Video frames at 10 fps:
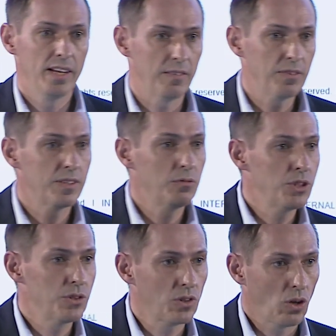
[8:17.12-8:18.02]
everything
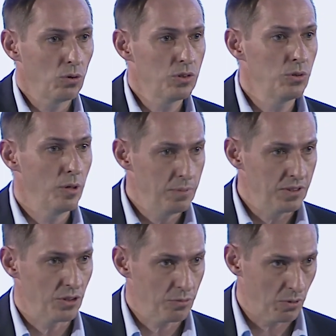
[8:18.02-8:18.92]
which is close to a
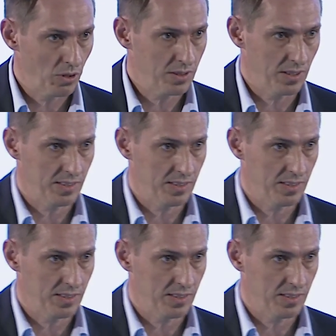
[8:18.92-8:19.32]
business process,